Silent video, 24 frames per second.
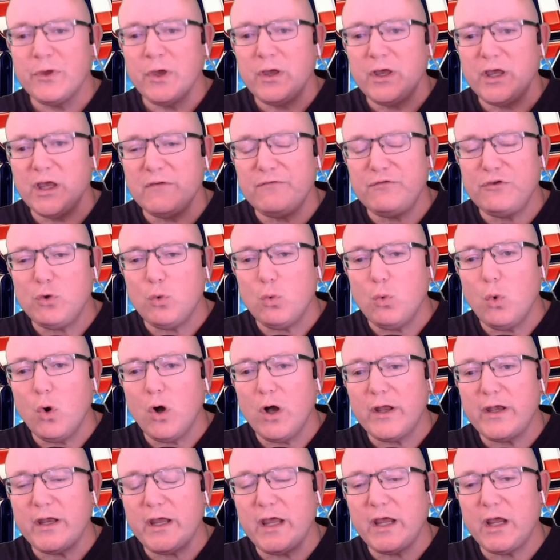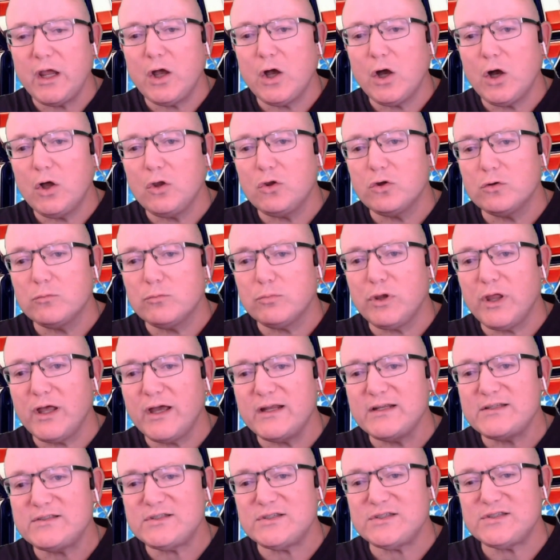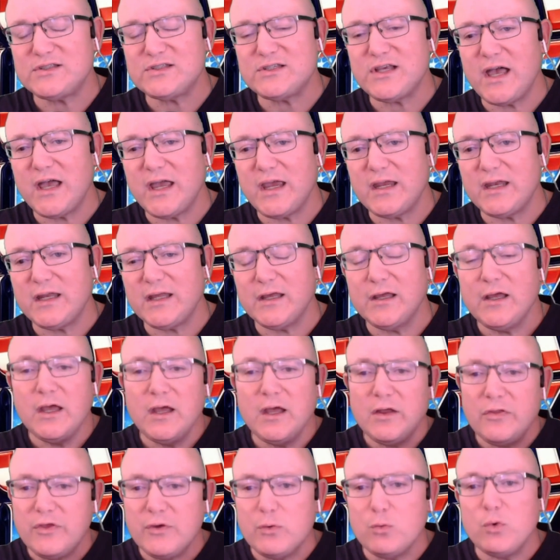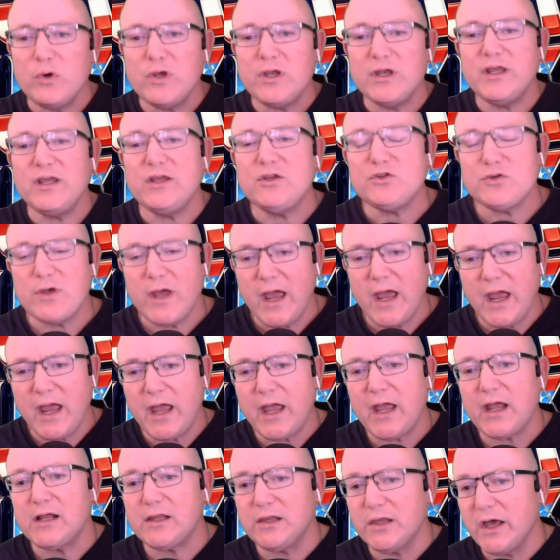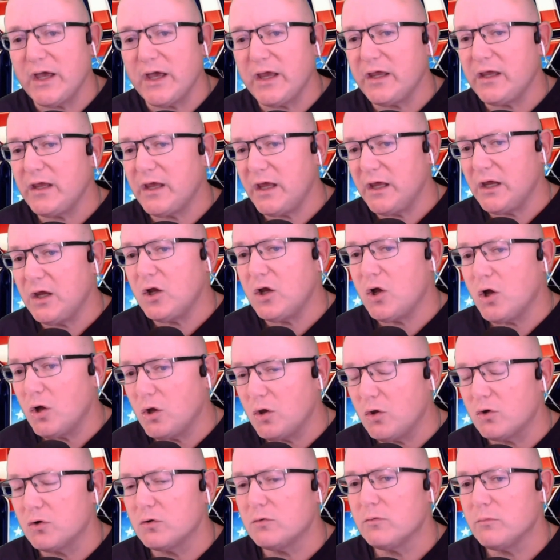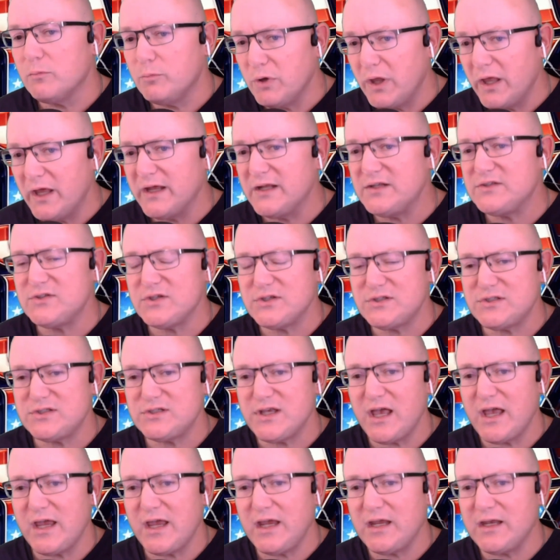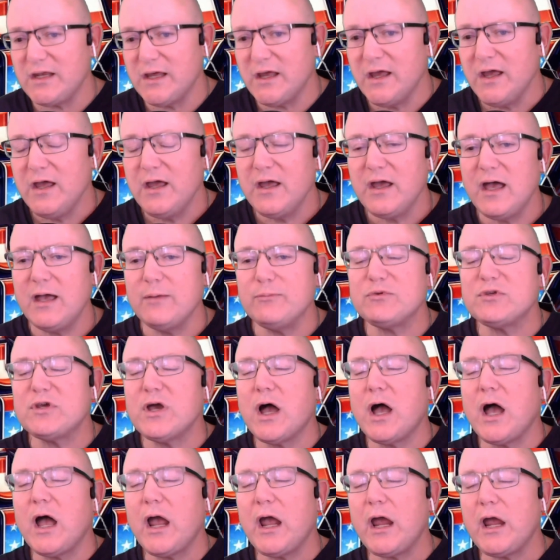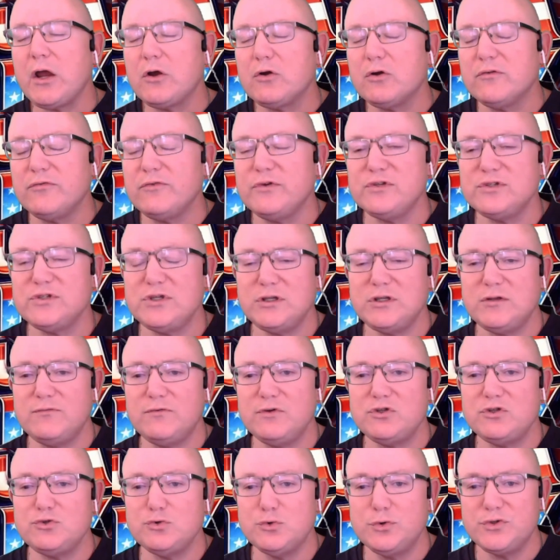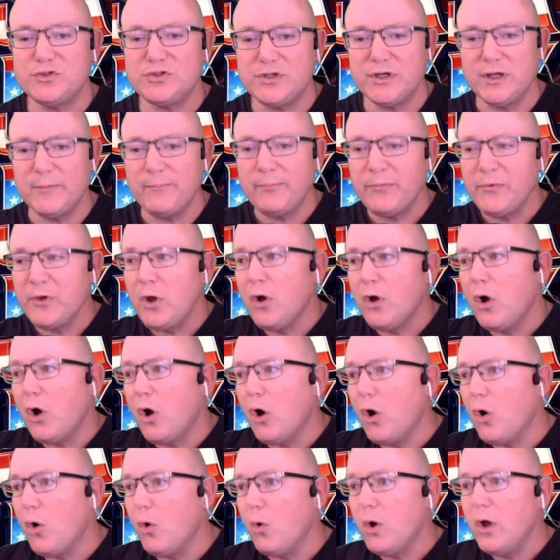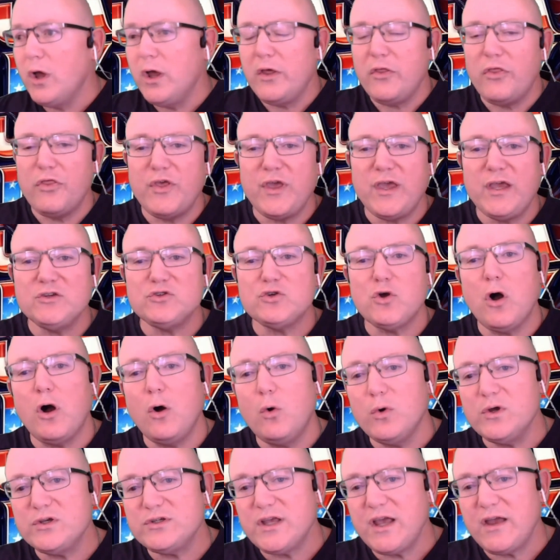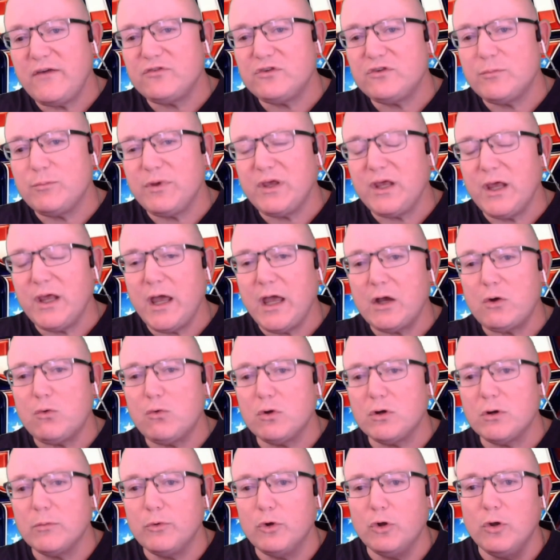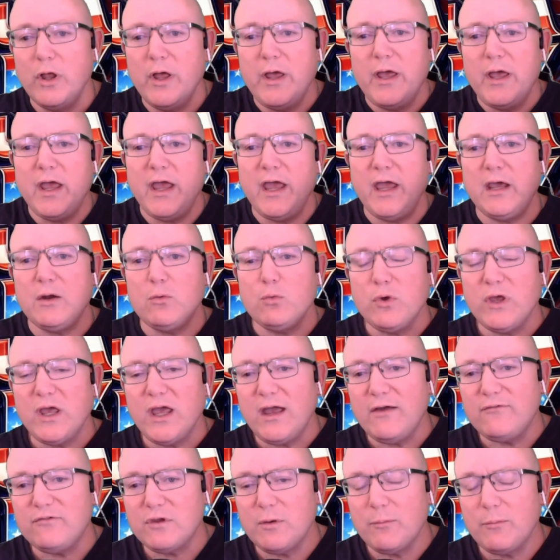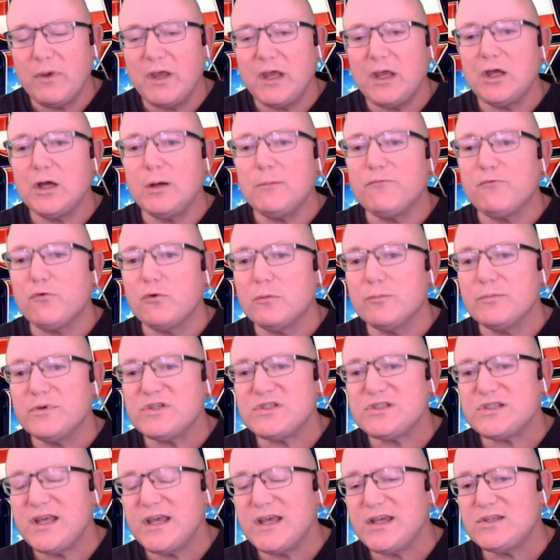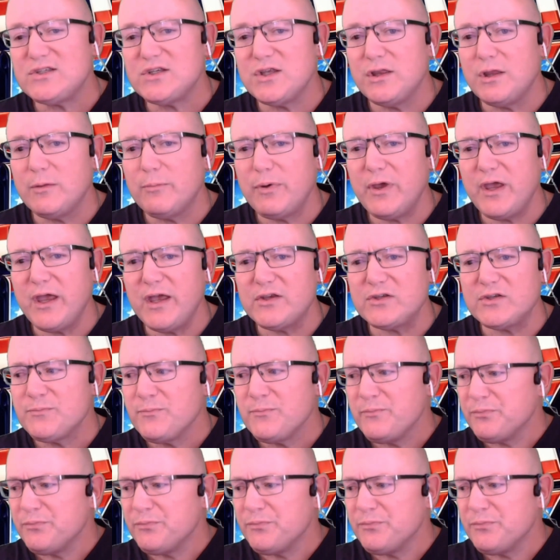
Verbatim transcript: If you want a colorblind society, then we need to act like a colorblind society. I'm tired of these individuals saying, oh, things always have to be equitable and we have to make up for mistakes in the past.